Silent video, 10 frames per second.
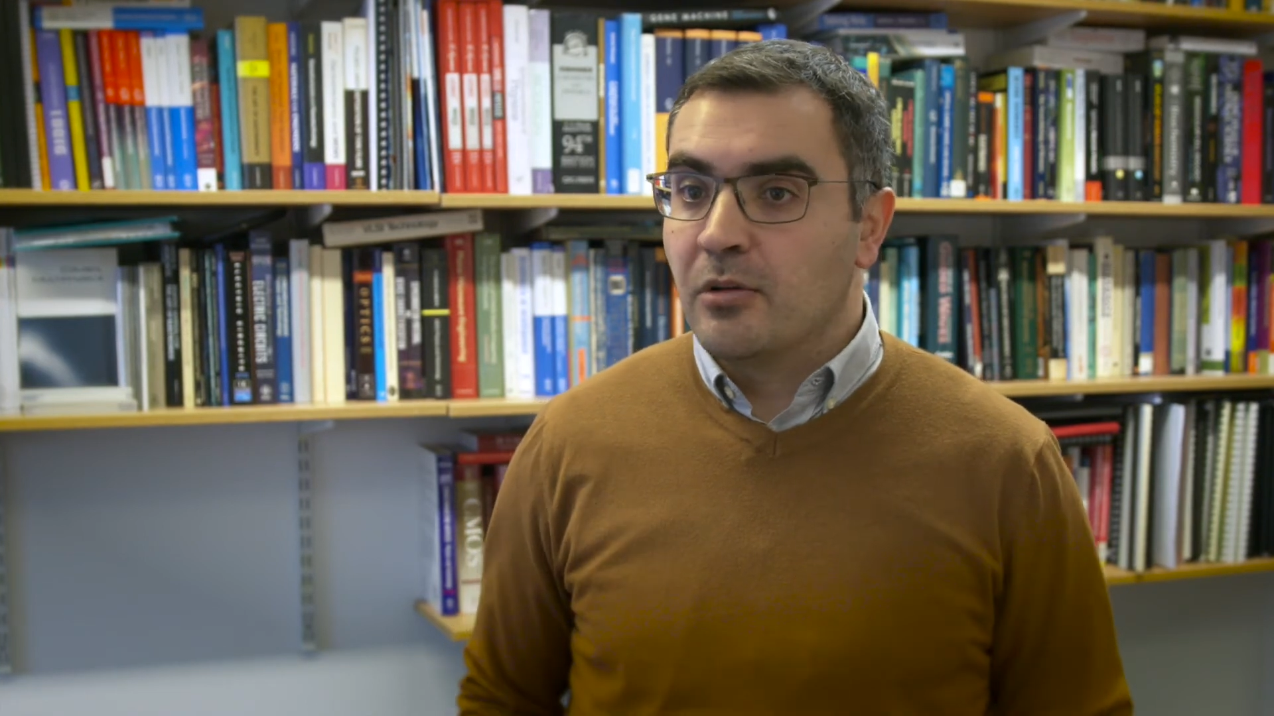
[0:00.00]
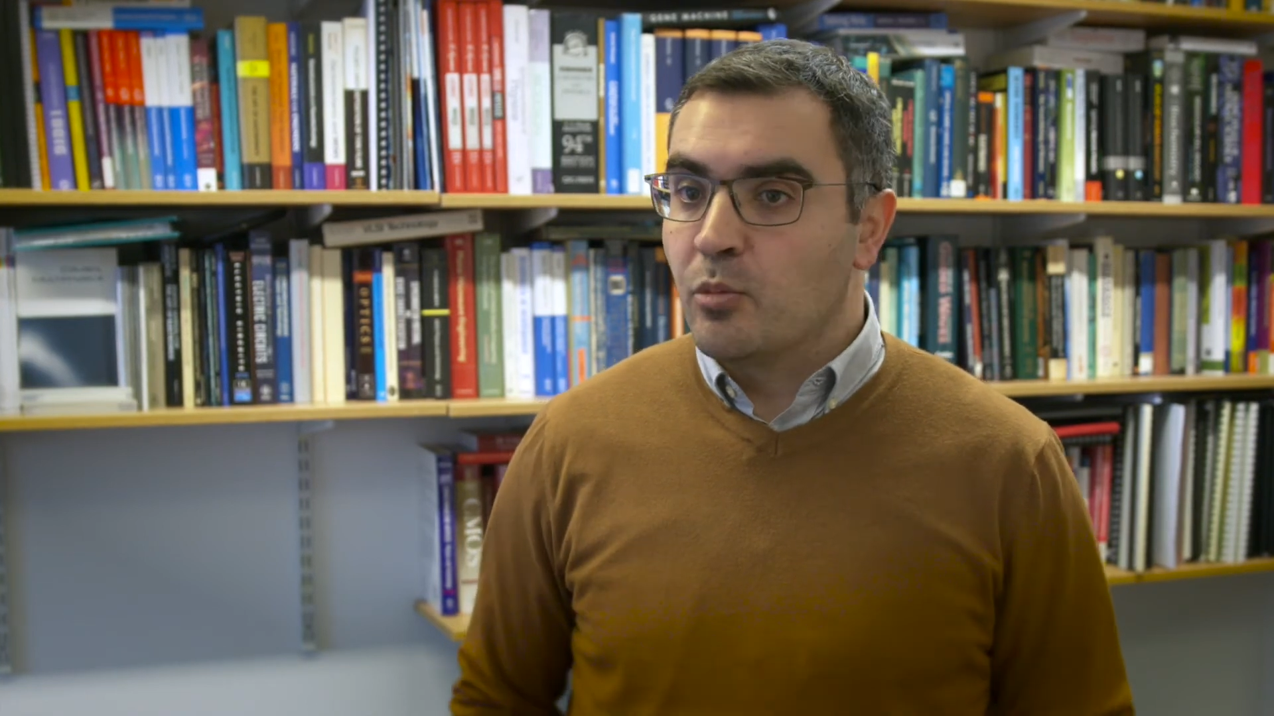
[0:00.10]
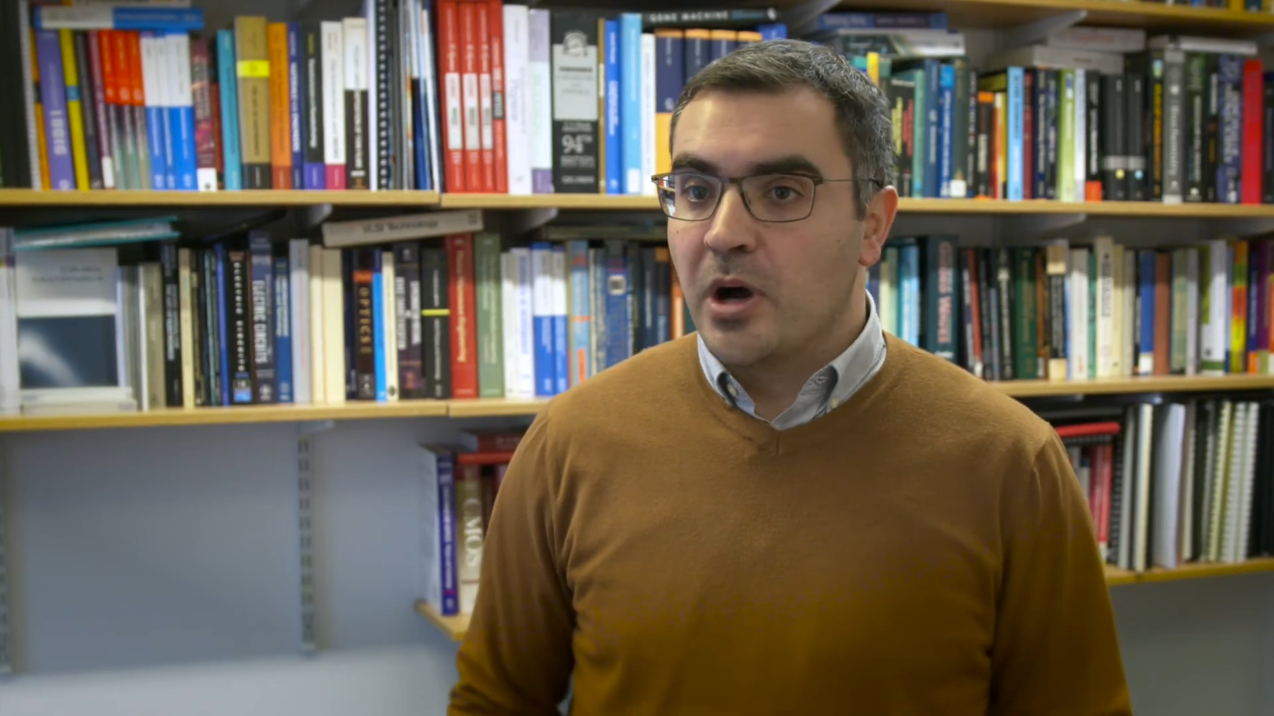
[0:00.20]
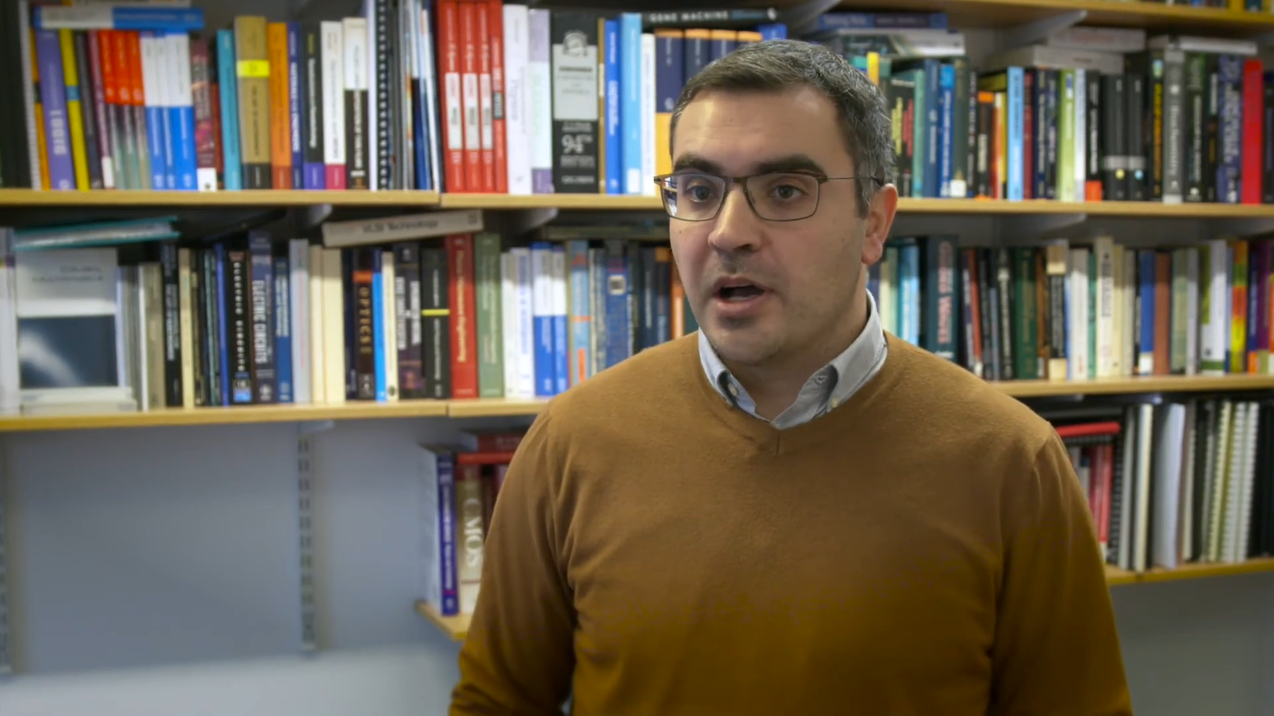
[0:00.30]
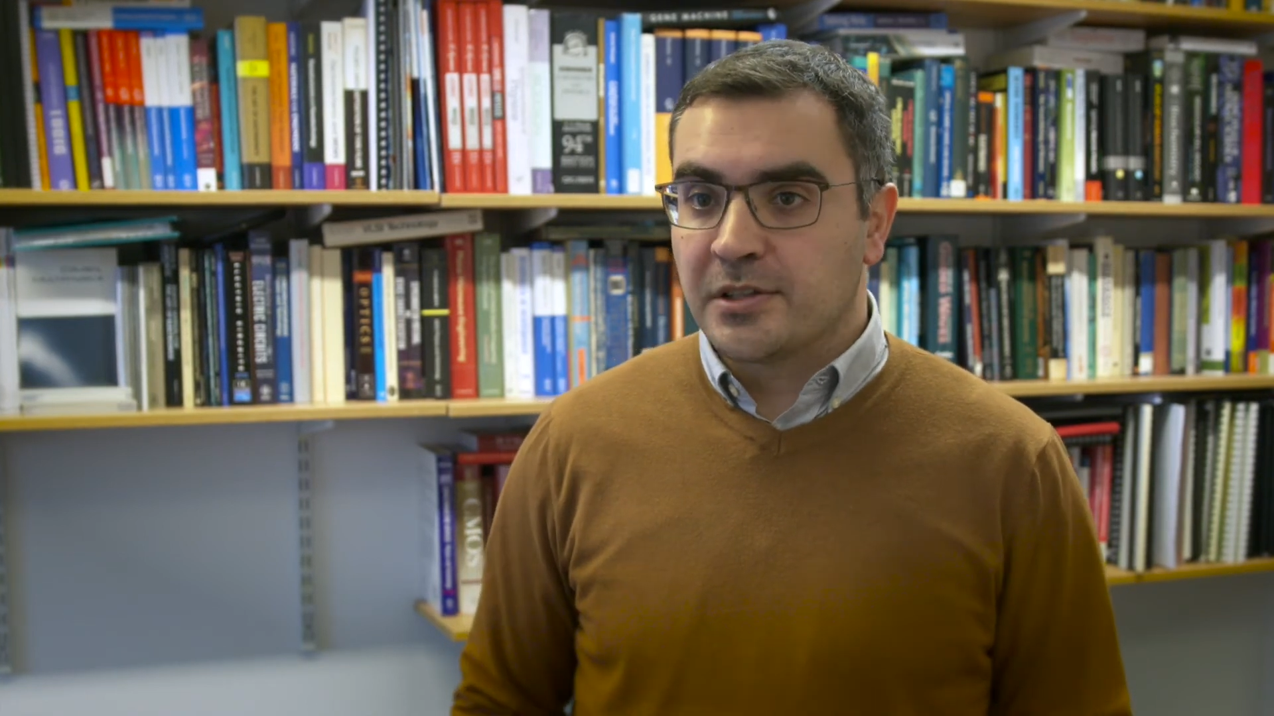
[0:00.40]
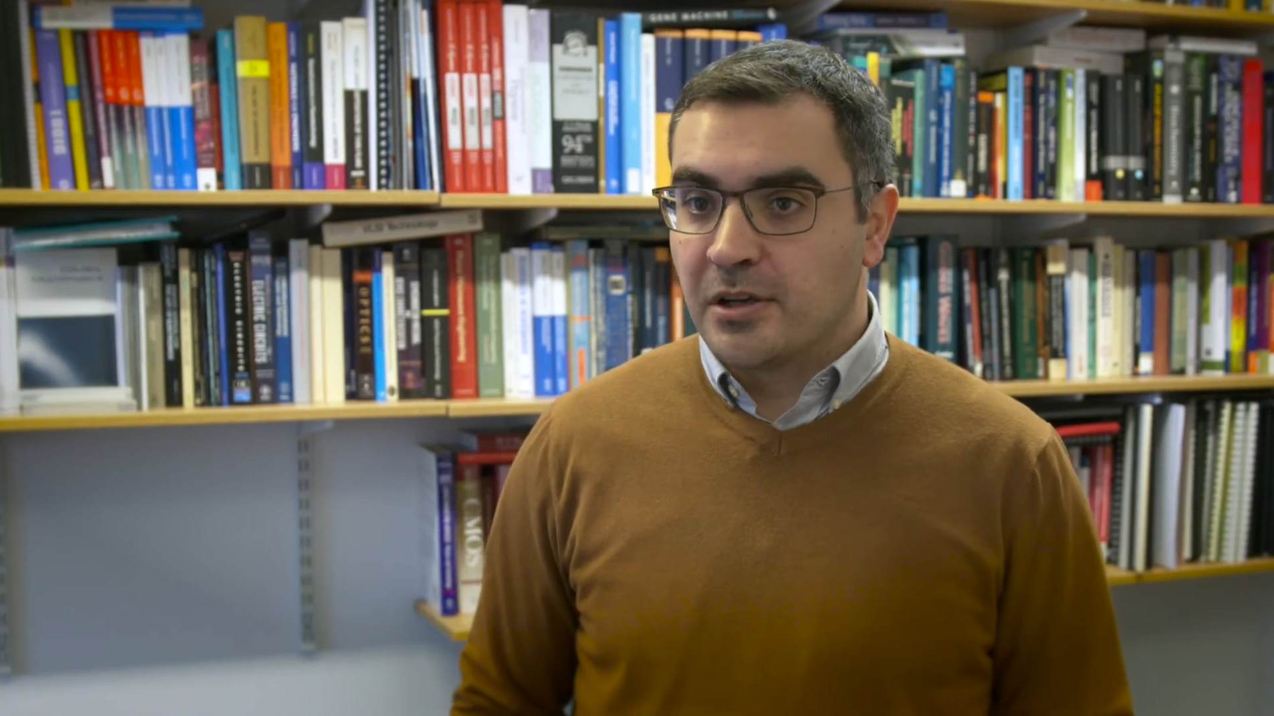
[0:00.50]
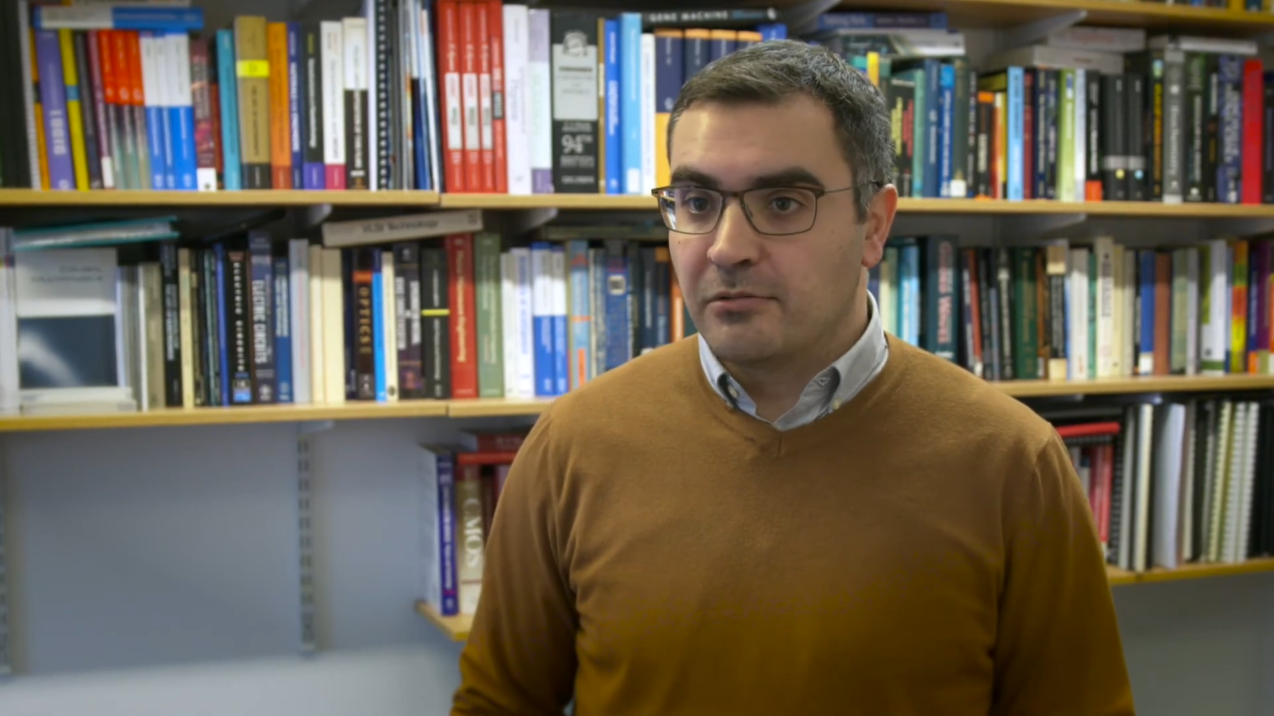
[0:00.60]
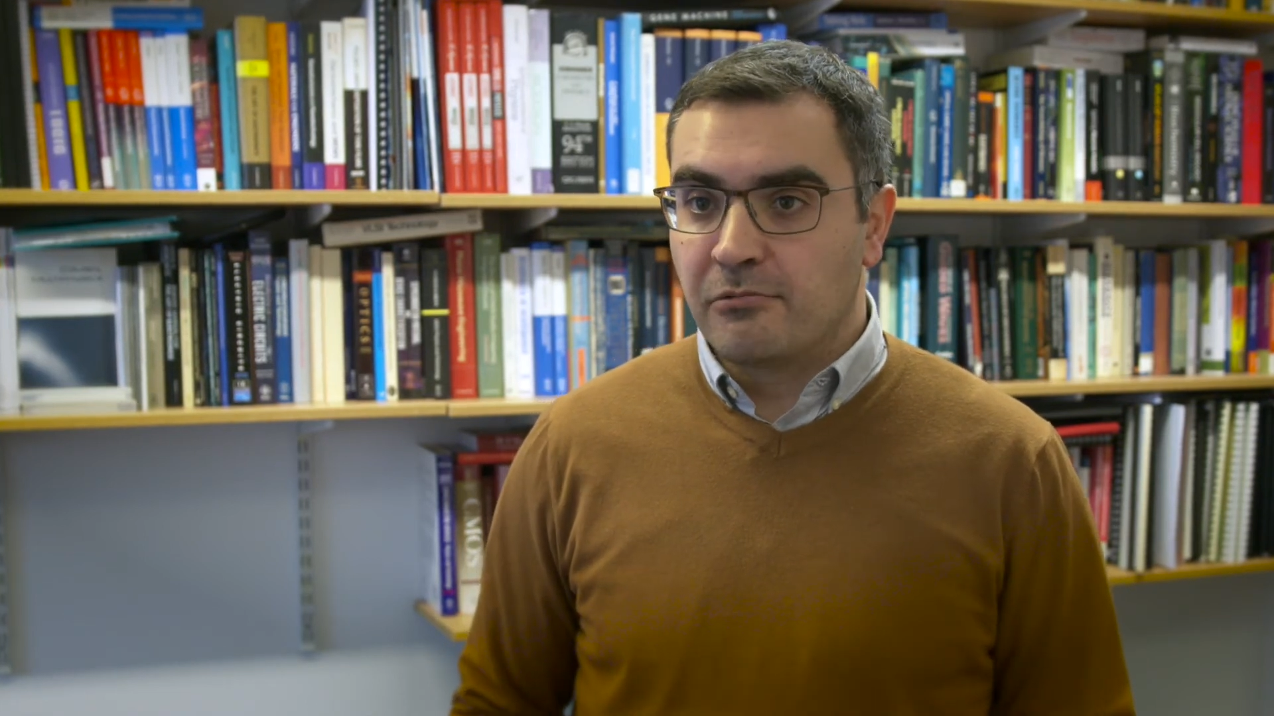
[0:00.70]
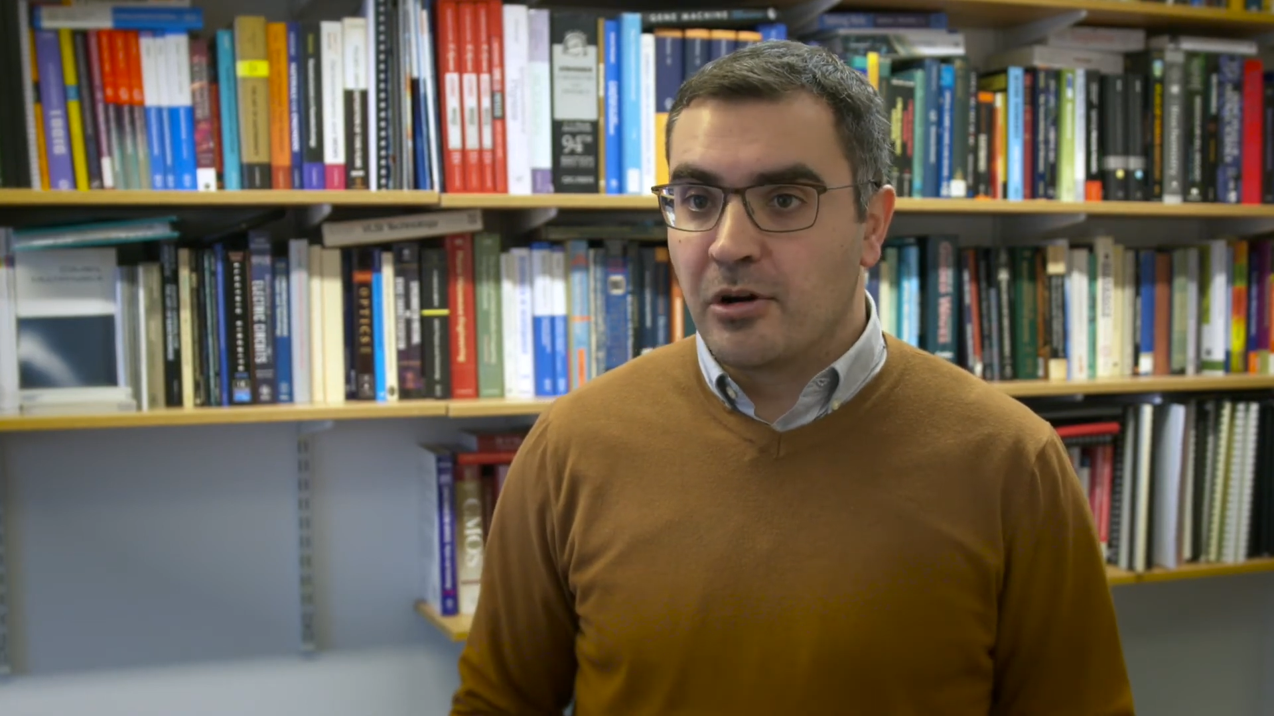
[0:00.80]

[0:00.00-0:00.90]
what has gone